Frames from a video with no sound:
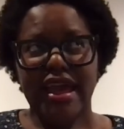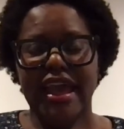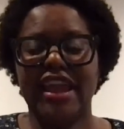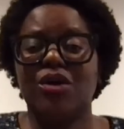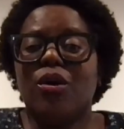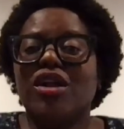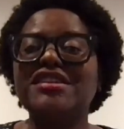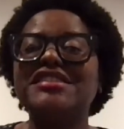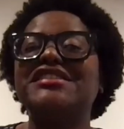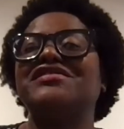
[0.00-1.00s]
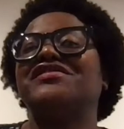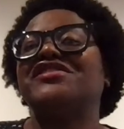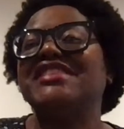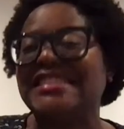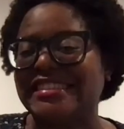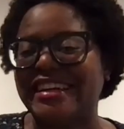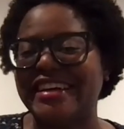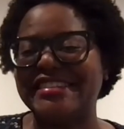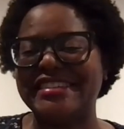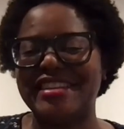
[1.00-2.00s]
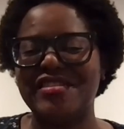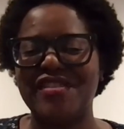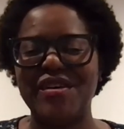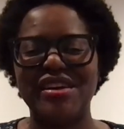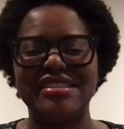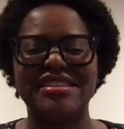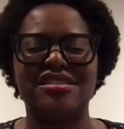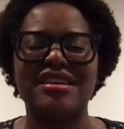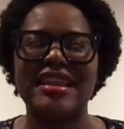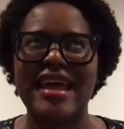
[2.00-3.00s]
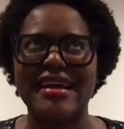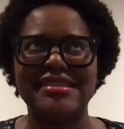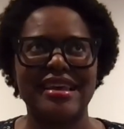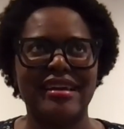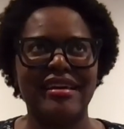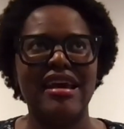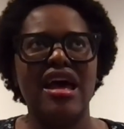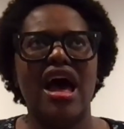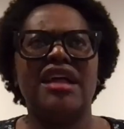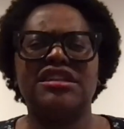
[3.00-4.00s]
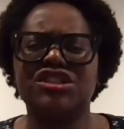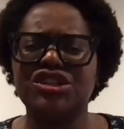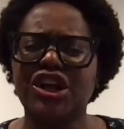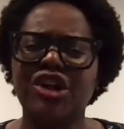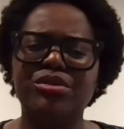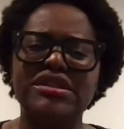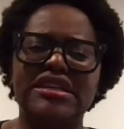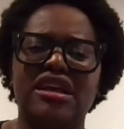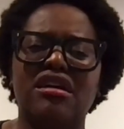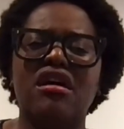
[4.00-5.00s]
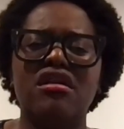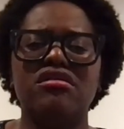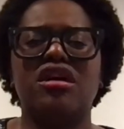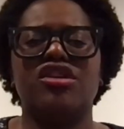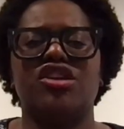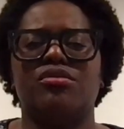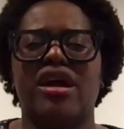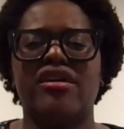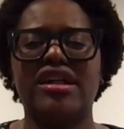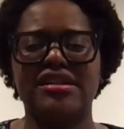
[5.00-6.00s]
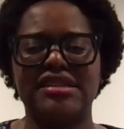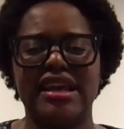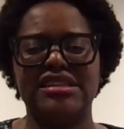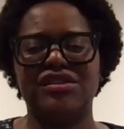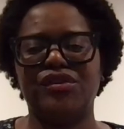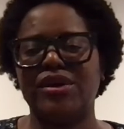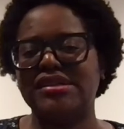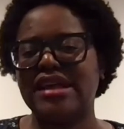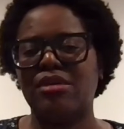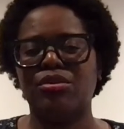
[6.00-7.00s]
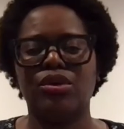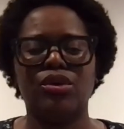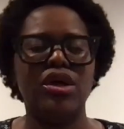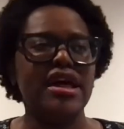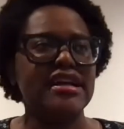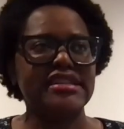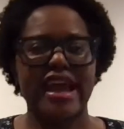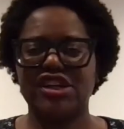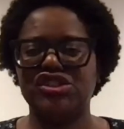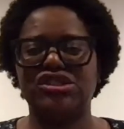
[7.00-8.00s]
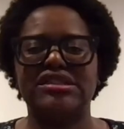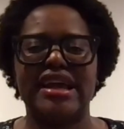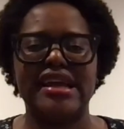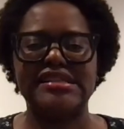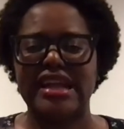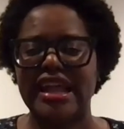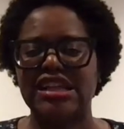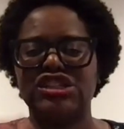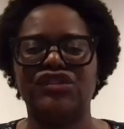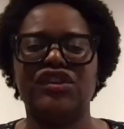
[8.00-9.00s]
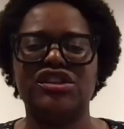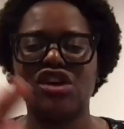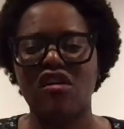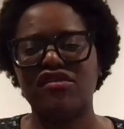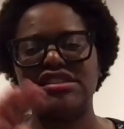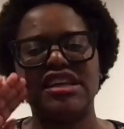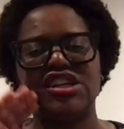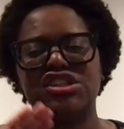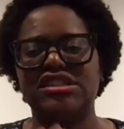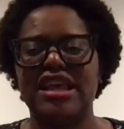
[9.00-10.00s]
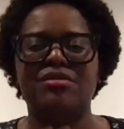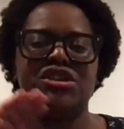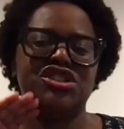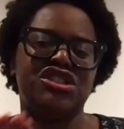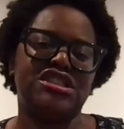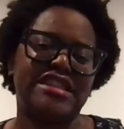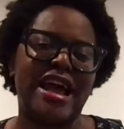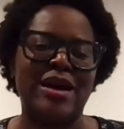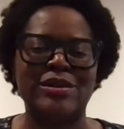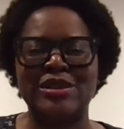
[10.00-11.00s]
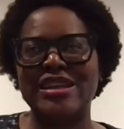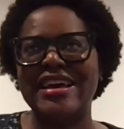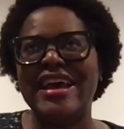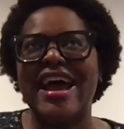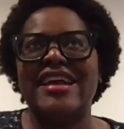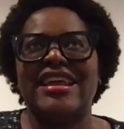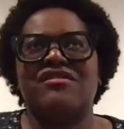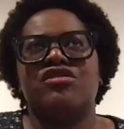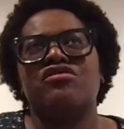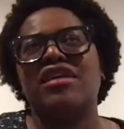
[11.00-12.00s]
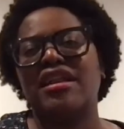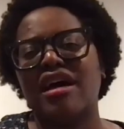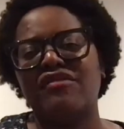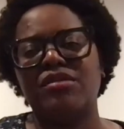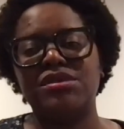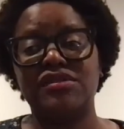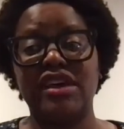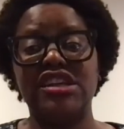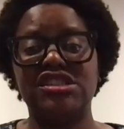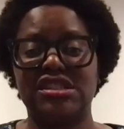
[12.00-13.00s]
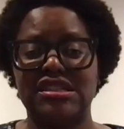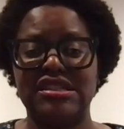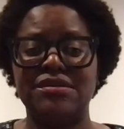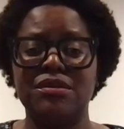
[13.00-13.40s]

In qualitative research, the focus is on collecting and interpreting non-numerical data, for example, textual data, interviews, conversations, images, sounds, and even real-life observations.